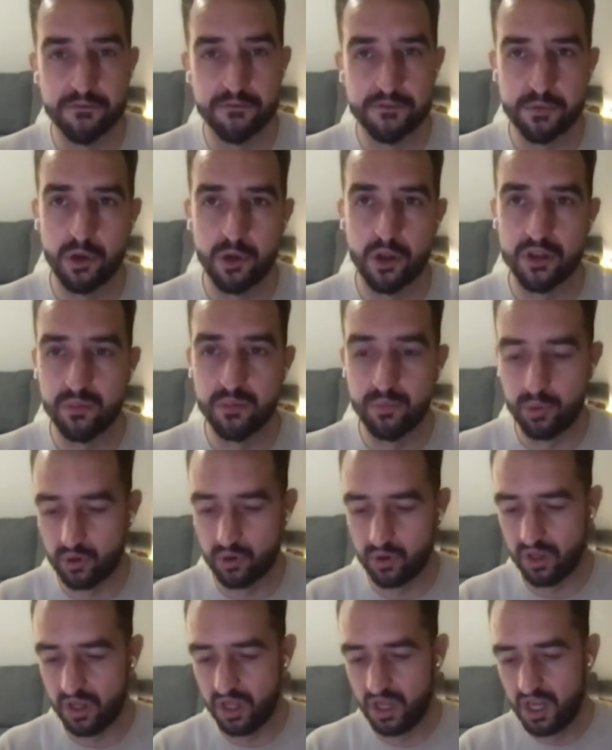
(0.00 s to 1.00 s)
comfortable on the
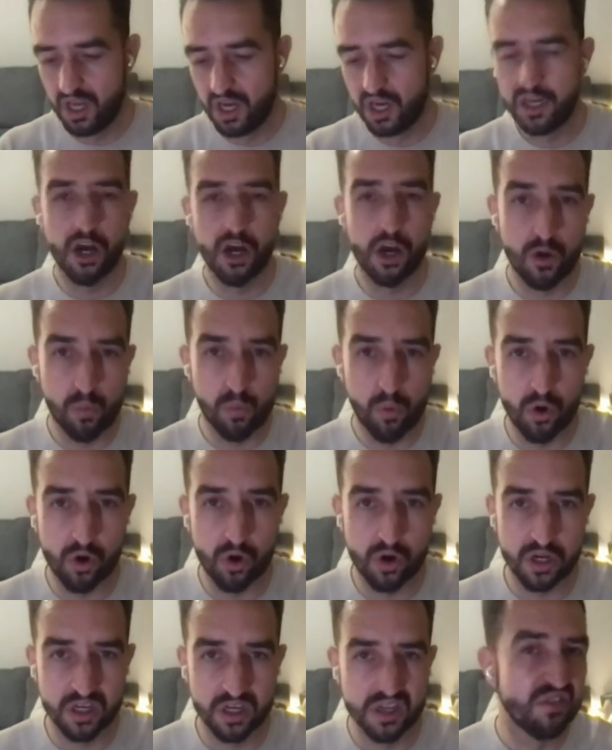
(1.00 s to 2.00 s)
ball. Kyle
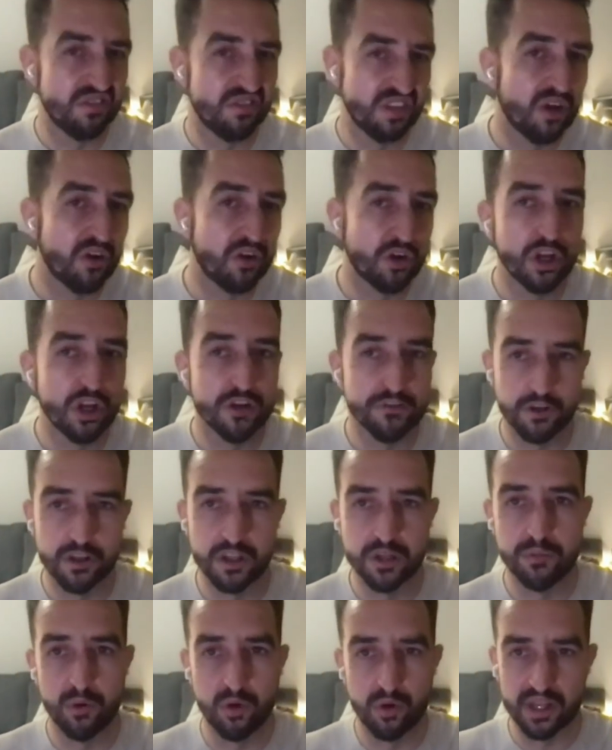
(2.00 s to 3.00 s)
Walker, who's, you know, good enough
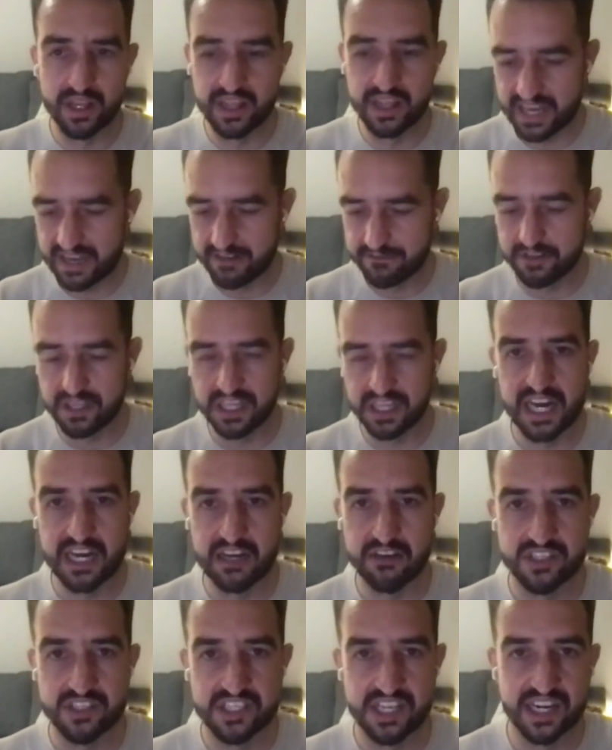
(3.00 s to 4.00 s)
on the ball and there for the
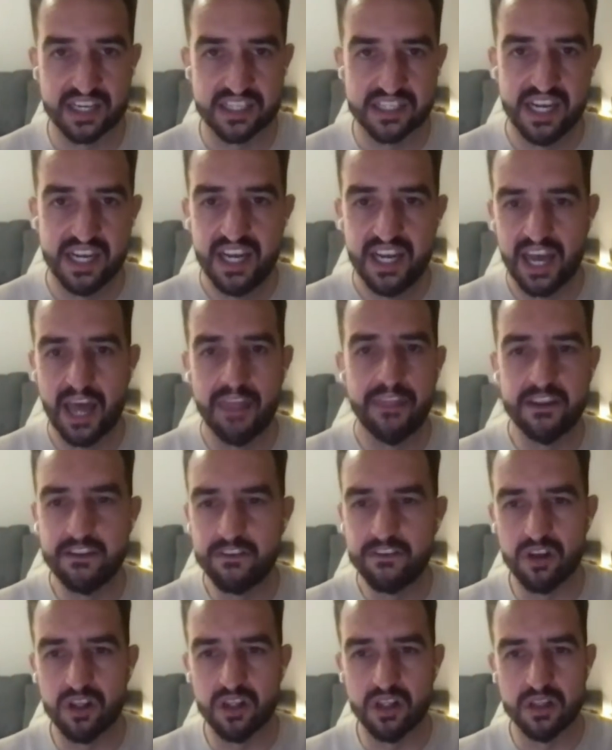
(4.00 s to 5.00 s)
counter-attacks. And then
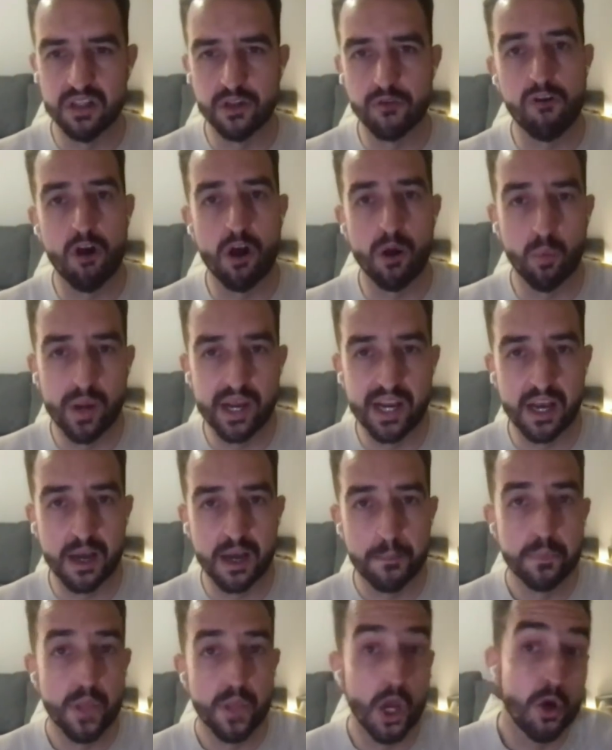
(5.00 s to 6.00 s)
you've got the right winger,
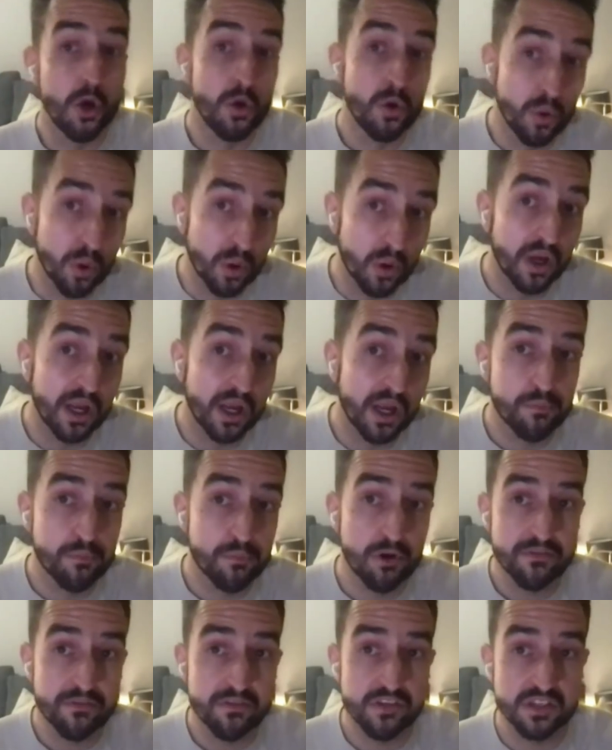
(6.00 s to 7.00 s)
who in
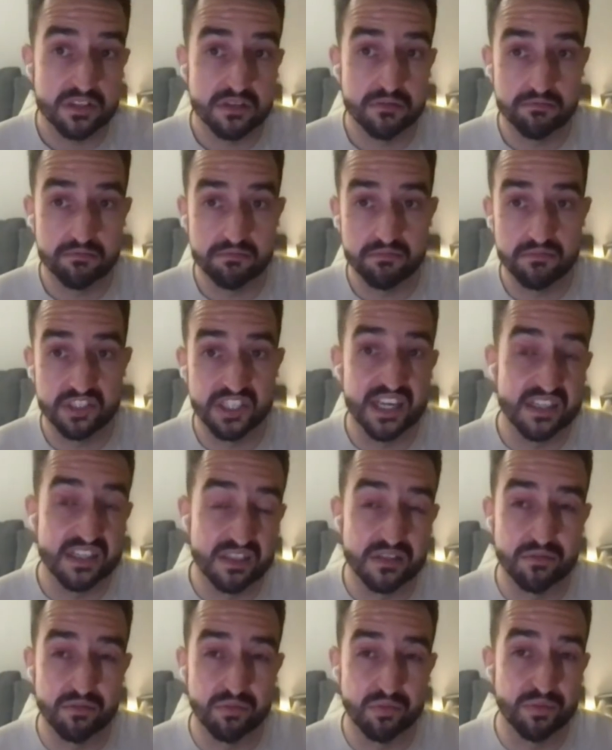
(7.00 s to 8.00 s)
previous
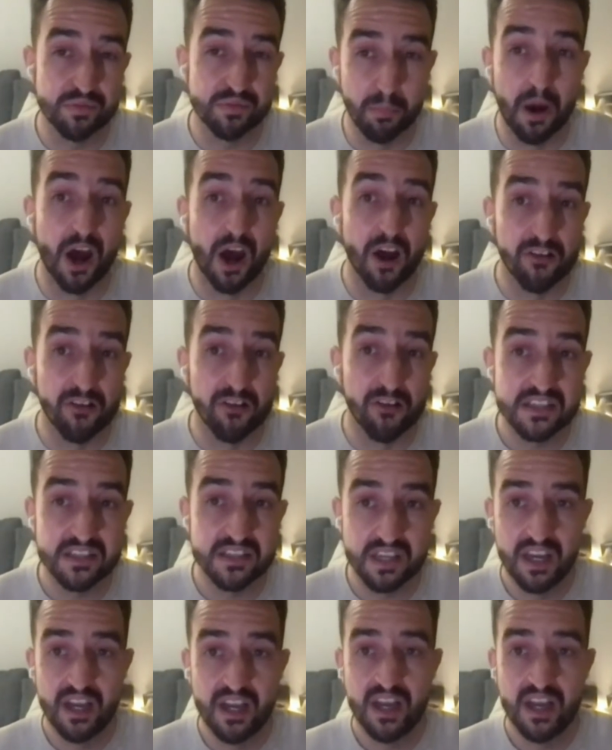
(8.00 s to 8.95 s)
seasons was Mahrez,